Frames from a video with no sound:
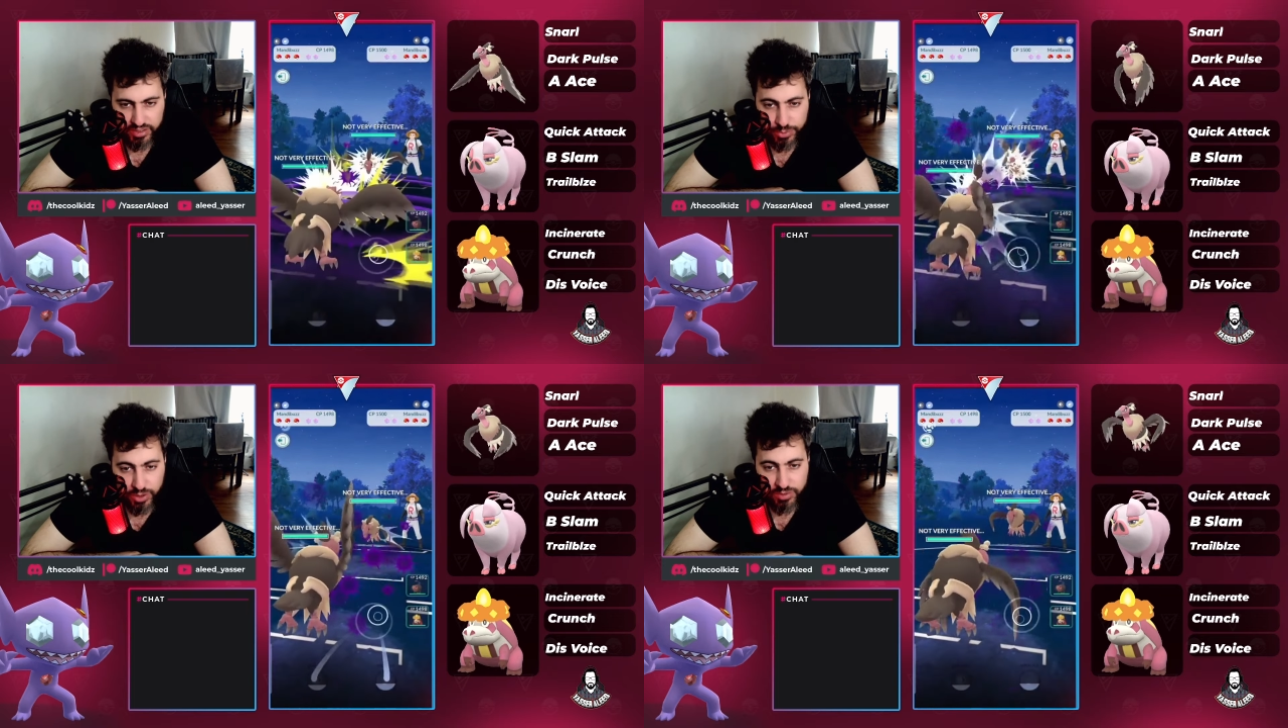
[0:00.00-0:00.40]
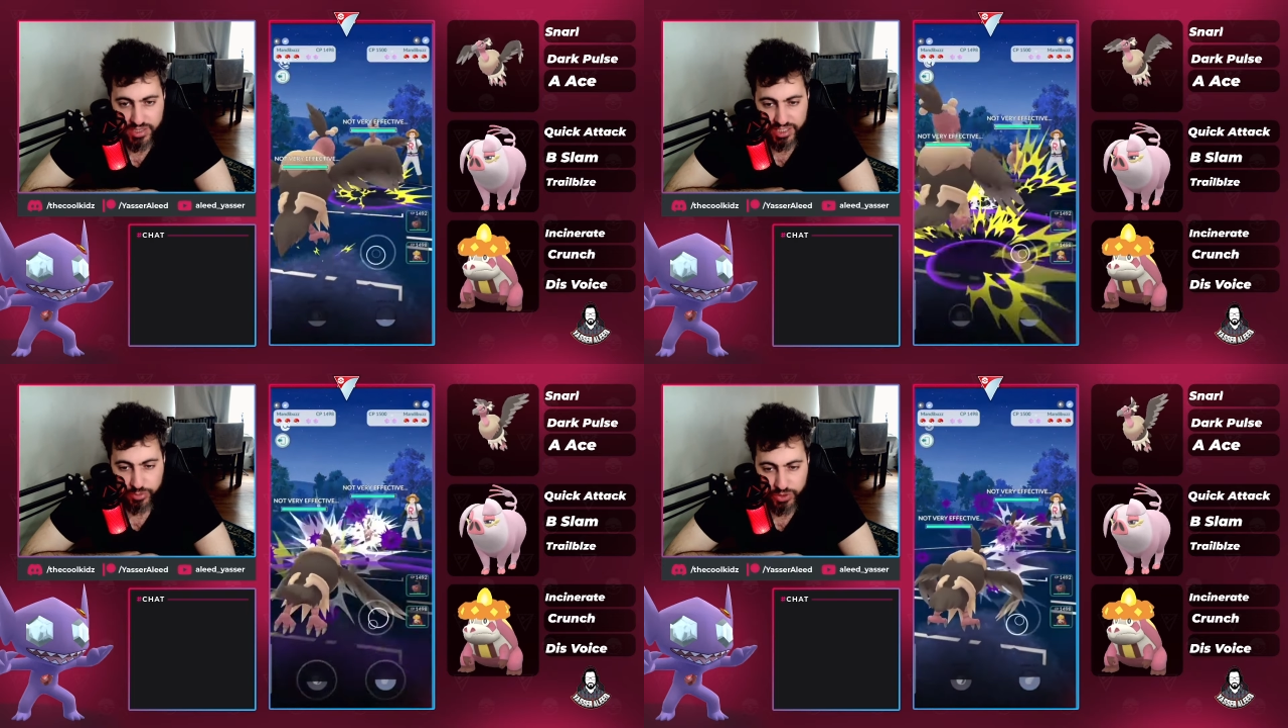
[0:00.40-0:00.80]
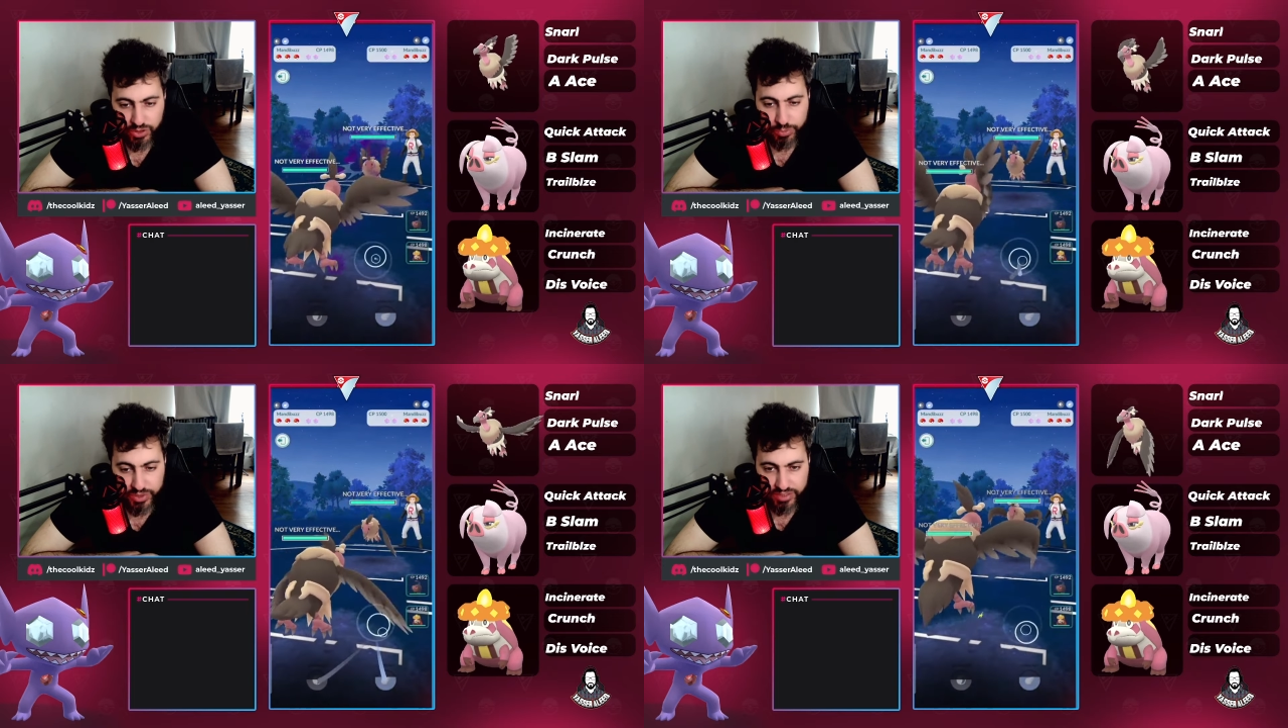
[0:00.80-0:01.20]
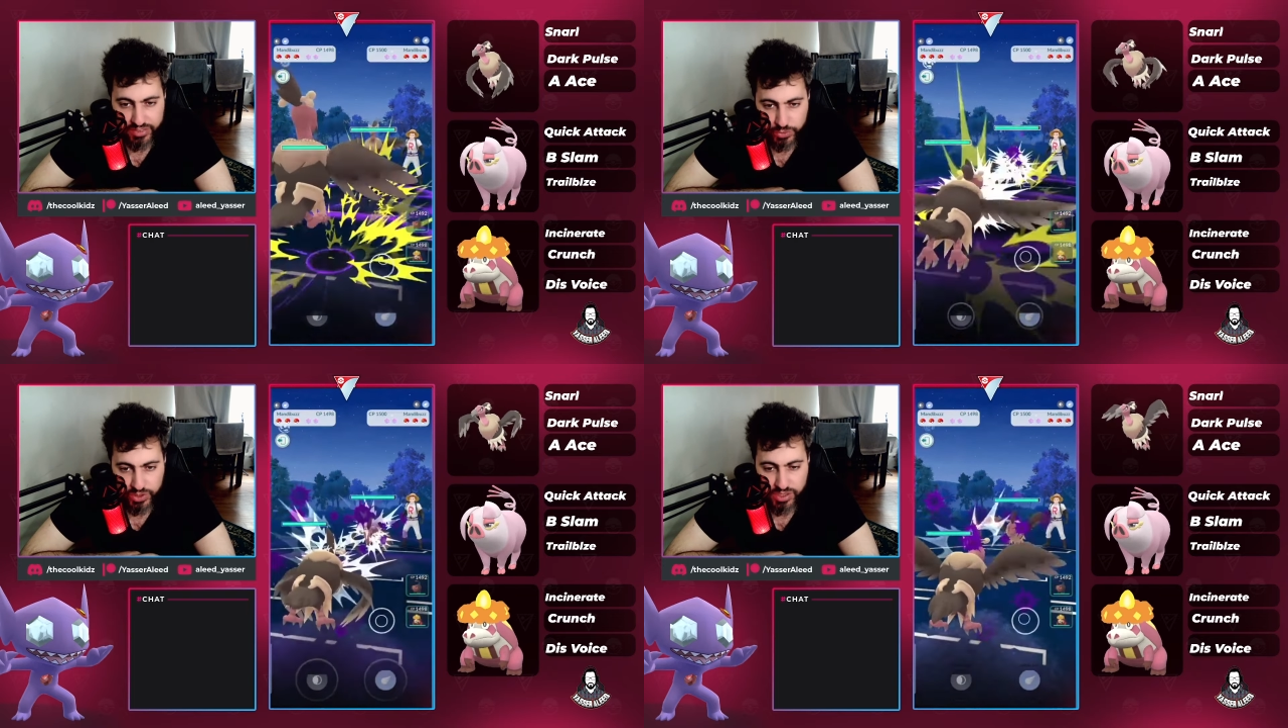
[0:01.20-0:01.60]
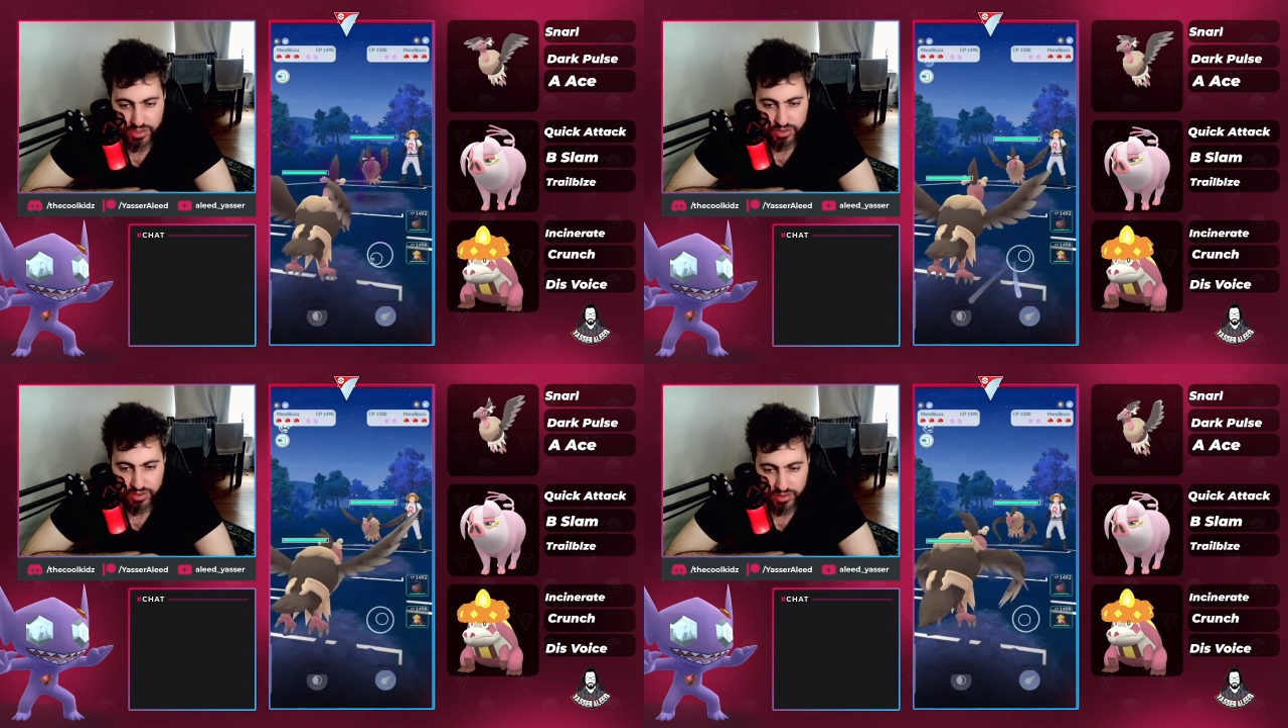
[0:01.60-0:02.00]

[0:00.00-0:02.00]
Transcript: the problem is that we don't believe it we just